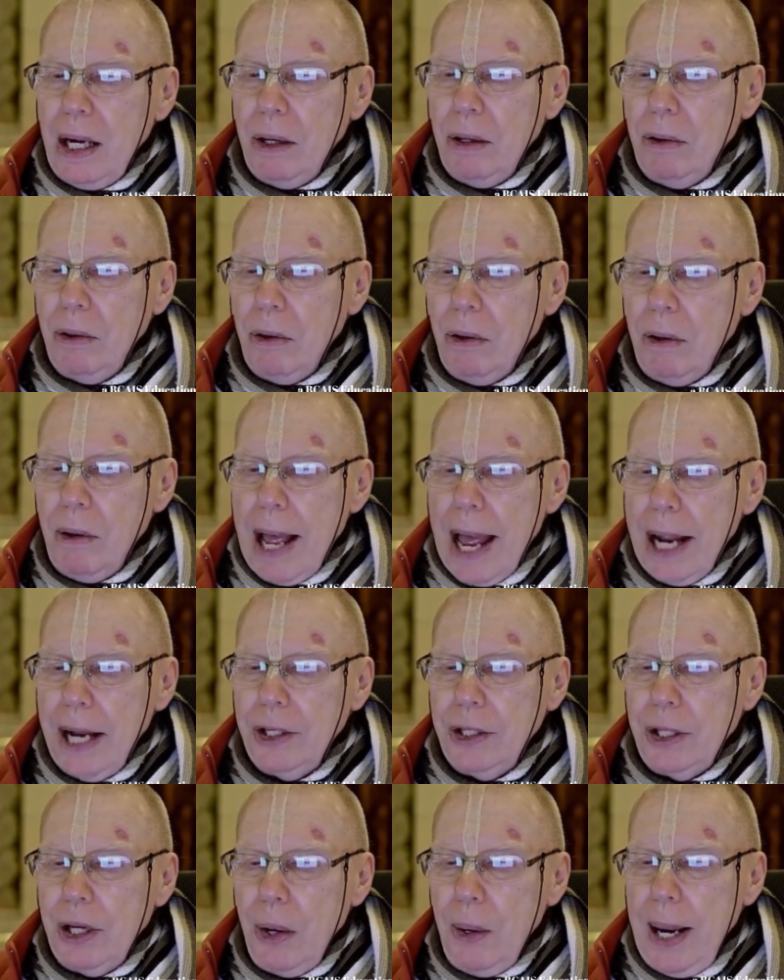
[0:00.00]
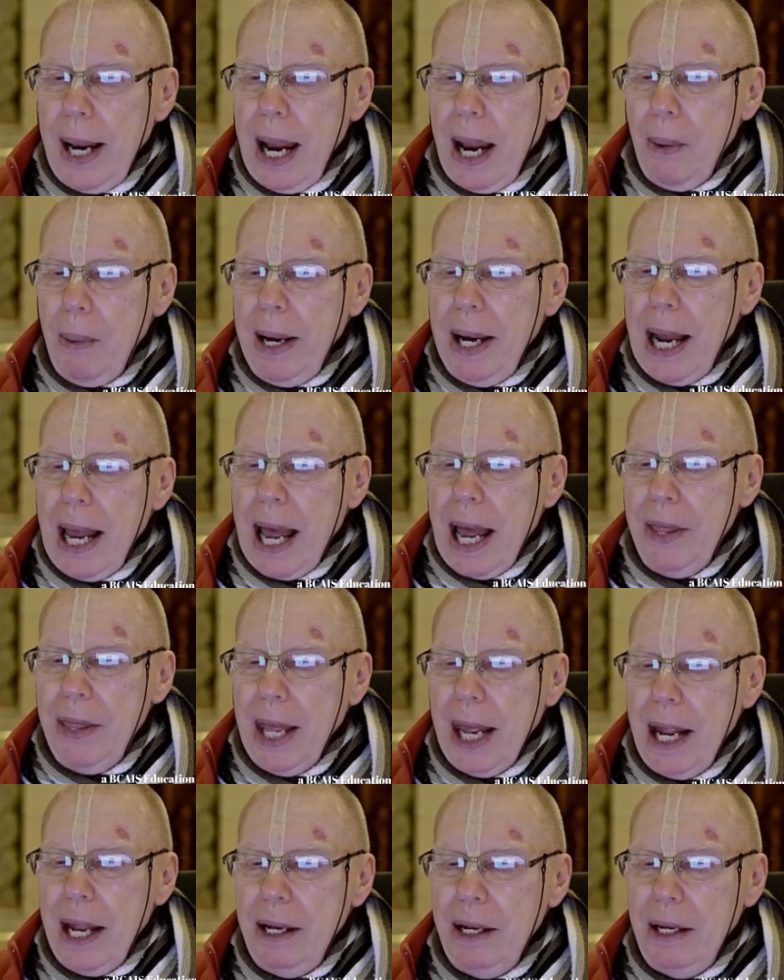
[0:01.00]
All right, so here we are
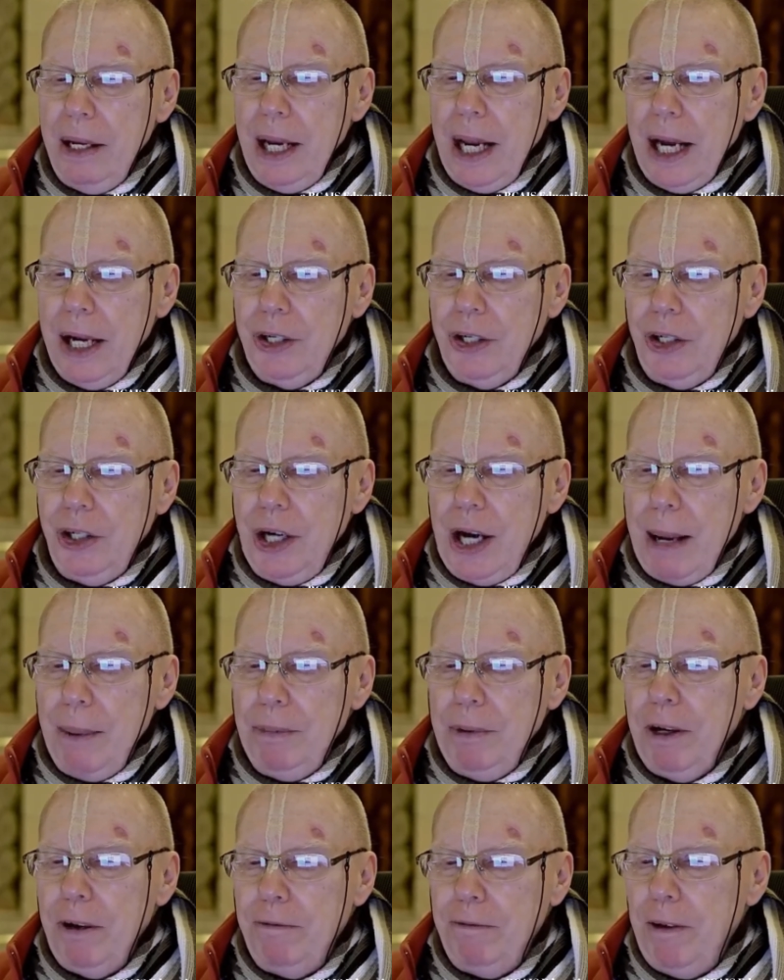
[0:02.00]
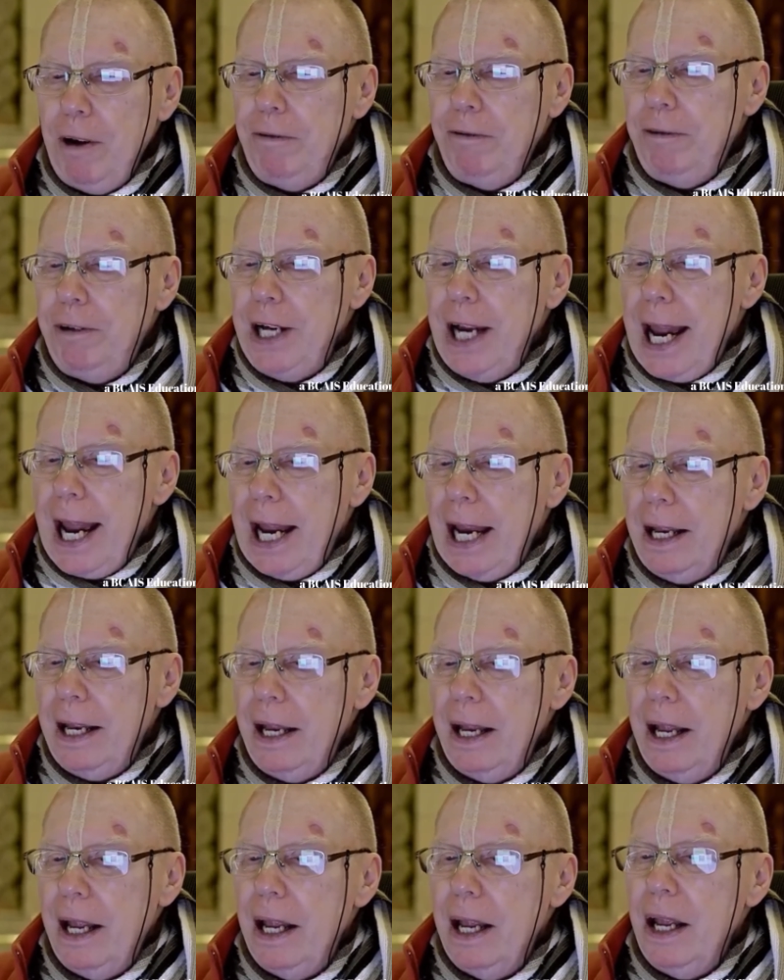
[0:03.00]
then. It's chapter
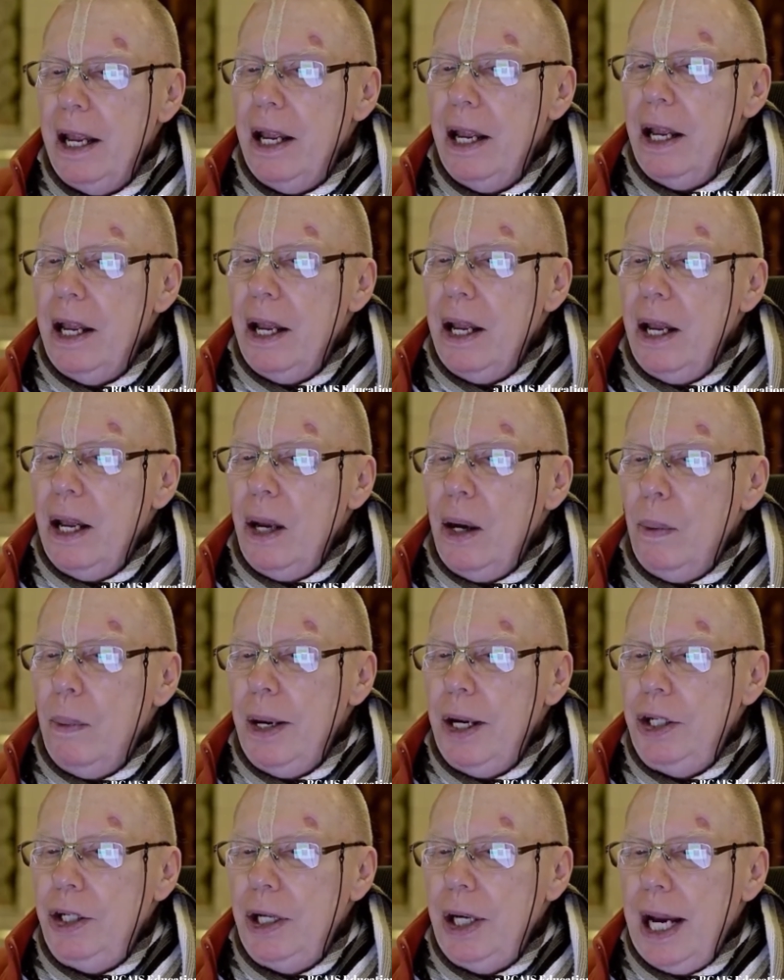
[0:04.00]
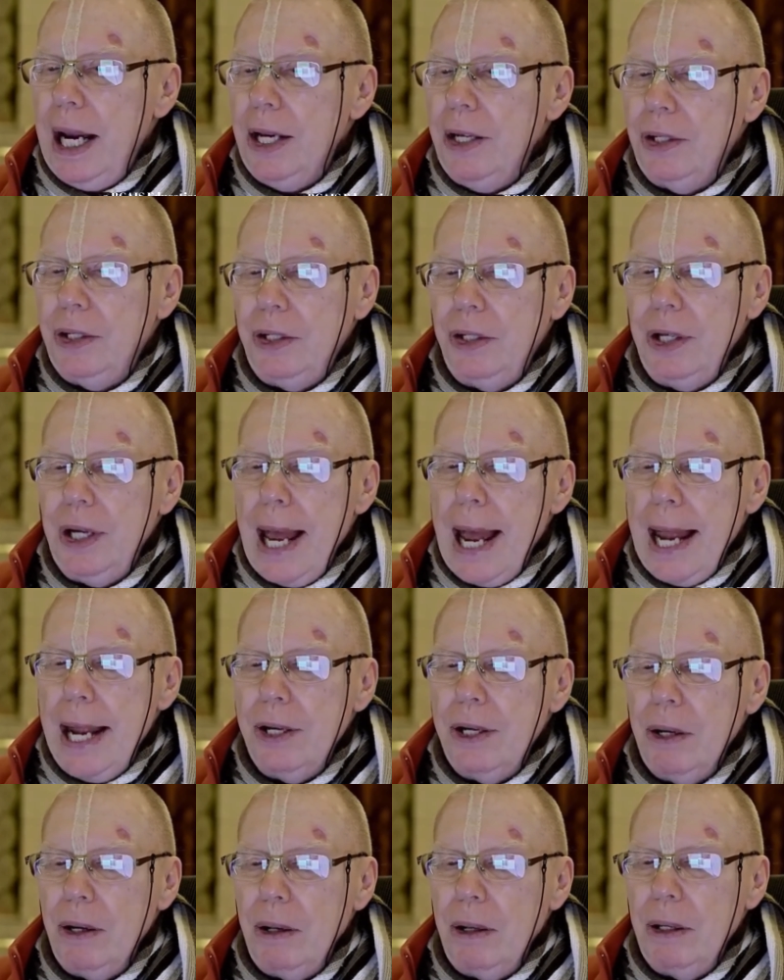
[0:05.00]
15, which is
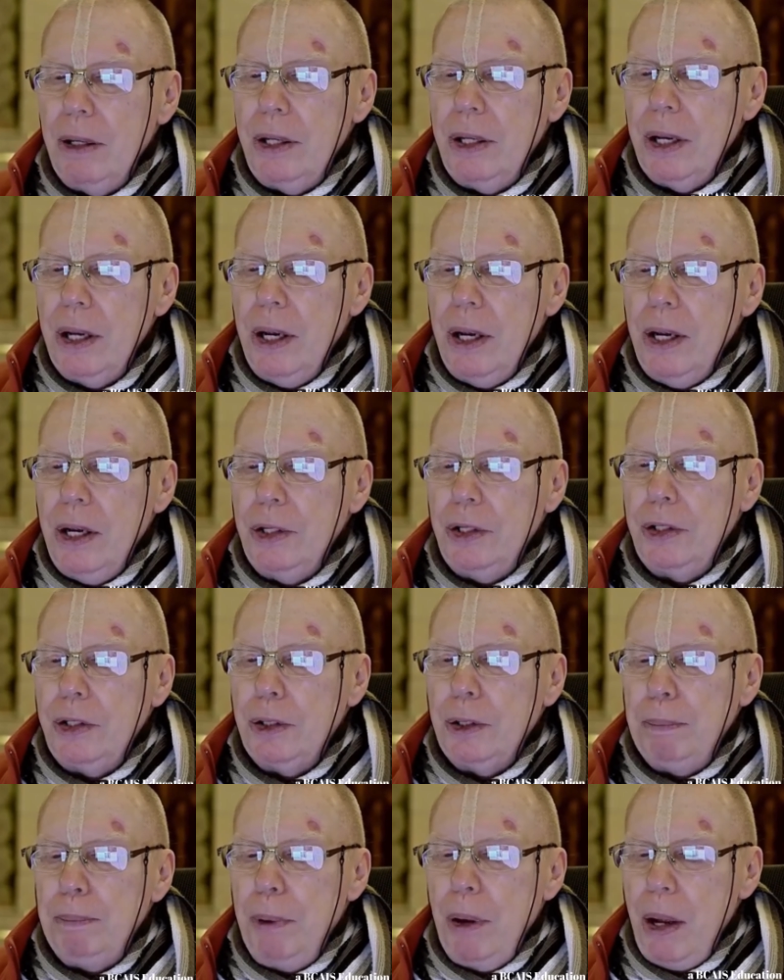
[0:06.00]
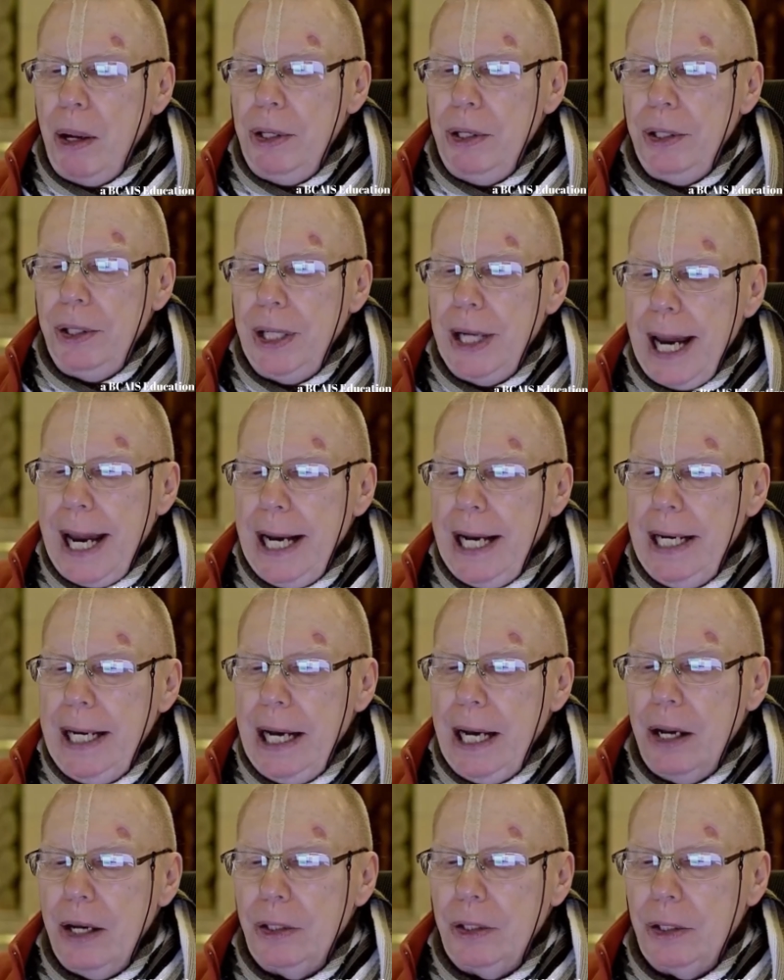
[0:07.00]
titled
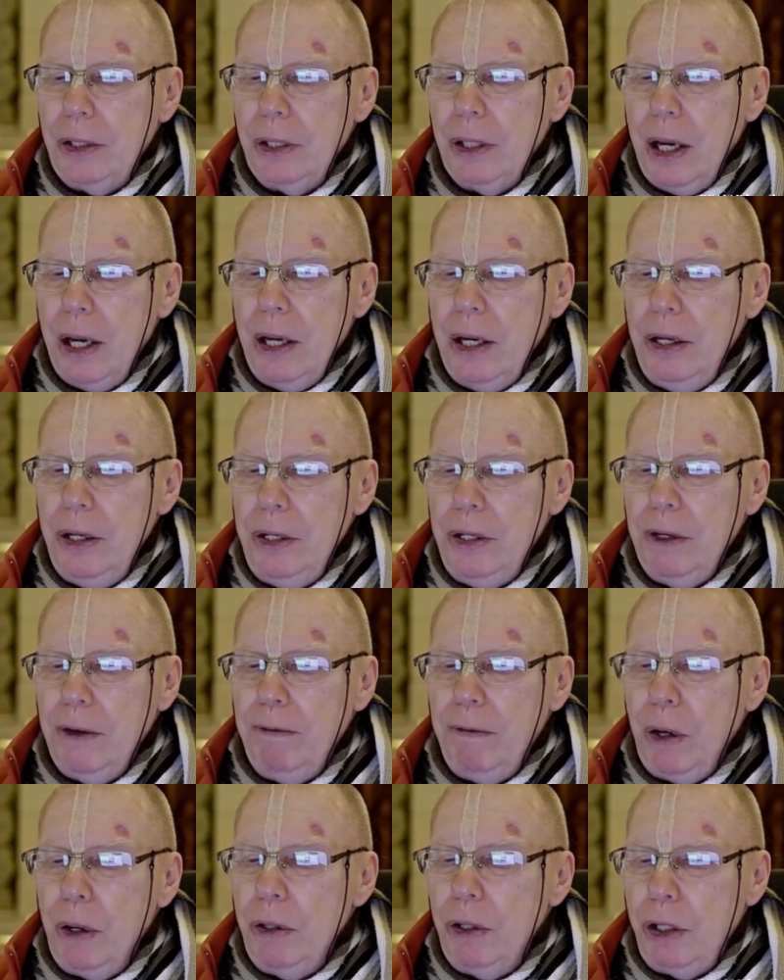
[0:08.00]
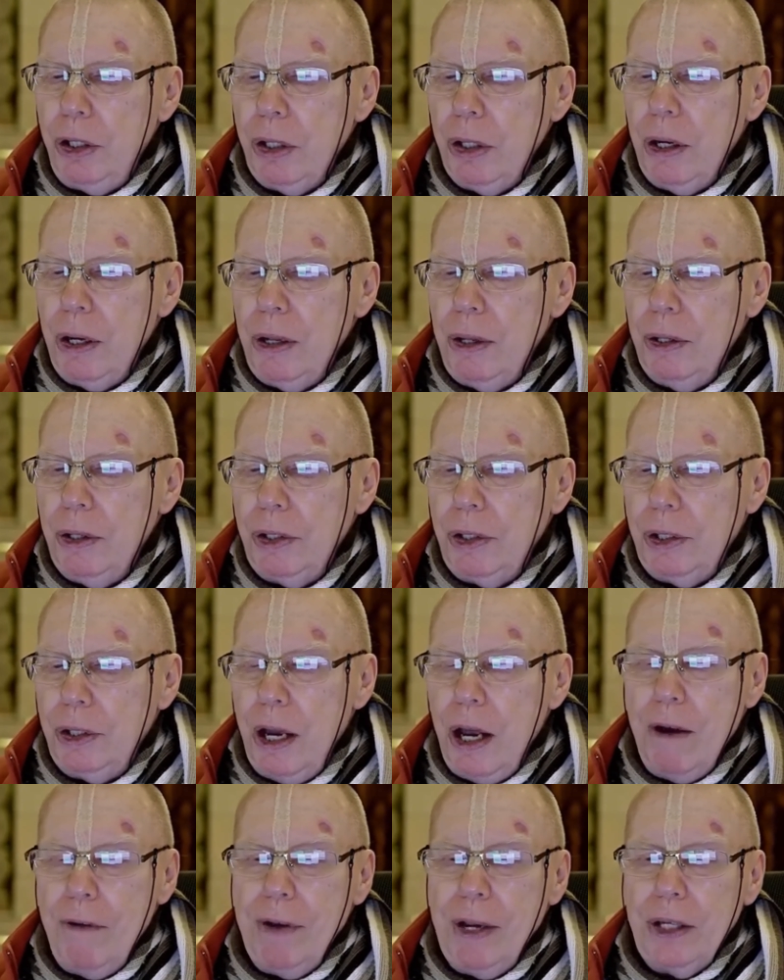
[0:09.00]
Spontaneous Devotional
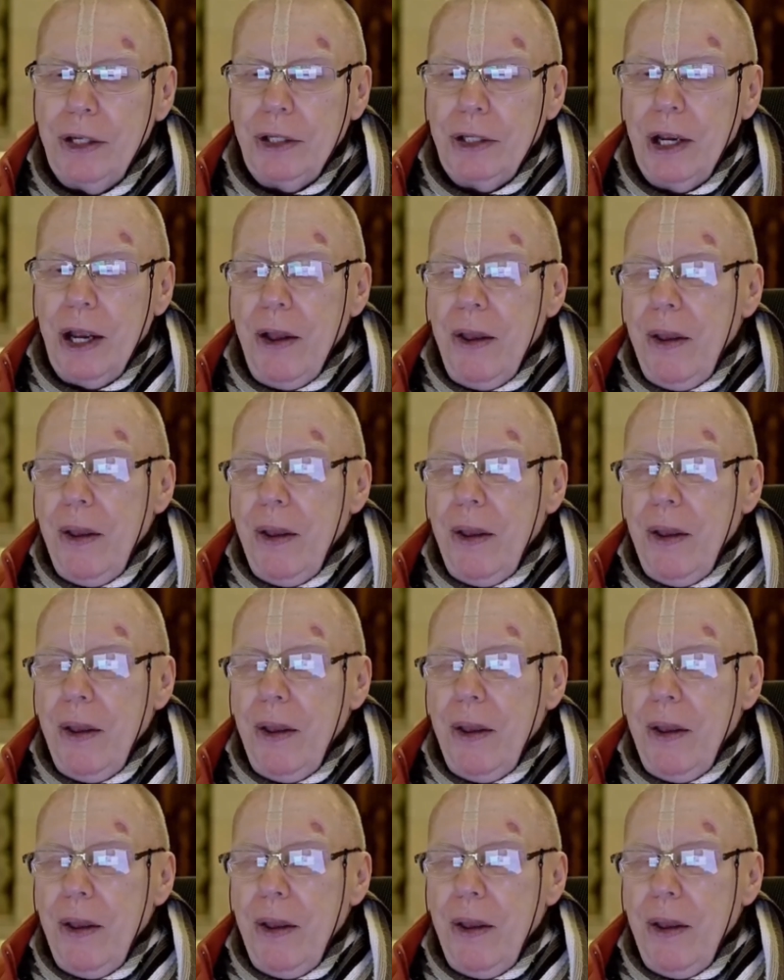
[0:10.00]
Service.